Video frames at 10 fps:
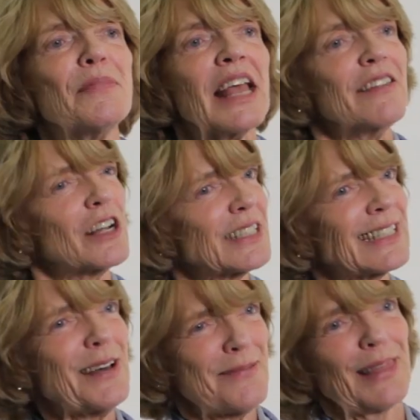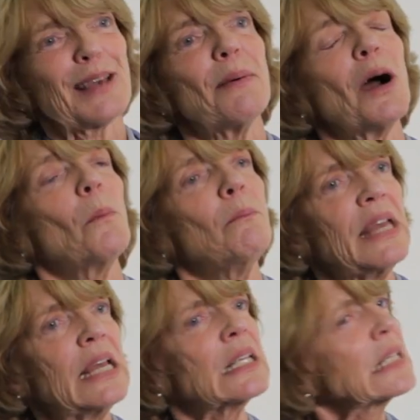There's something about
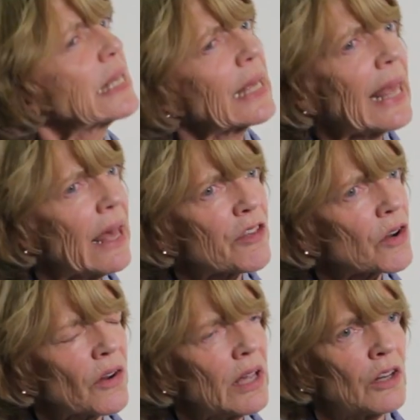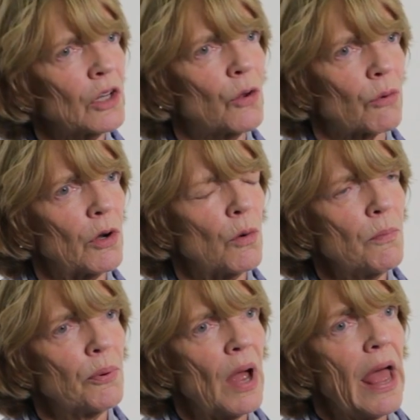being together in a group